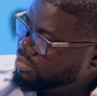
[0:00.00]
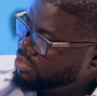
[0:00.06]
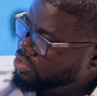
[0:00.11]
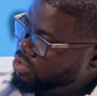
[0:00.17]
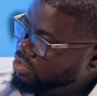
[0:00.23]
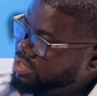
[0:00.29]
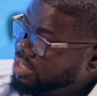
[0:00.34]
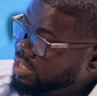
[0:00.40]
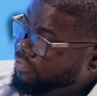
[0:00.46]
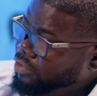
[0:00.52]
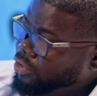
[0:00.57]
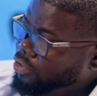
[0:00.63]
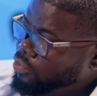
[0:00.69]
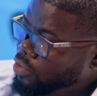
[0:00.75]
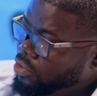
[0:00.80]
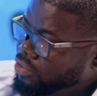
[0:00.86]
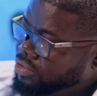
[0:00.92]
successful
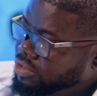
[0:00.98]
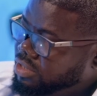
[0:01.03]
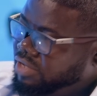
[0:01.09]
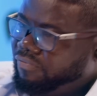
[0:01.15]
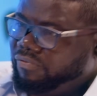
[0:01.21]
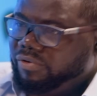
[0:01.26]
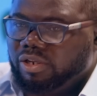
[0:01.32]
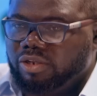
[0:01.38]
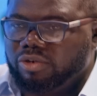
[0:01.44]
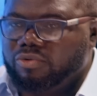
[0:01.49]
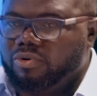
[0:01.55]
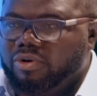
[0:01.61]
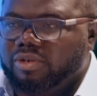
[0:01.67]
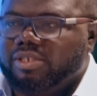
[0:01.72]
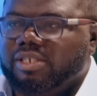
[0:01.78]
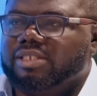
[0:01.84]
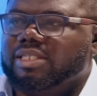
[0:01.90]
in quotes, they feel, you know
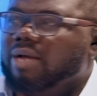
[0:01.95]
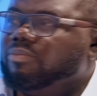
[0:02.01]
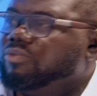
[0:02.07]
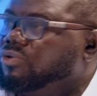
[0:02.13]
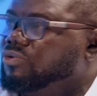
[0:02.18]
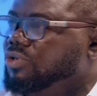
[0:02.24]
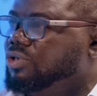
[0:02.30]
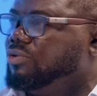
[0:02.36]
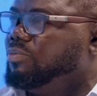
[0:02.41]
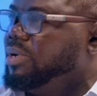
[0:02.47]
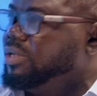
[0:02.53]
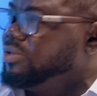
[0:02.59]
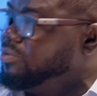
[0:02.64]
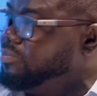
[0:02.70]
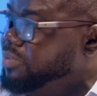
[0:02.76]
what, it's time to switch to mentor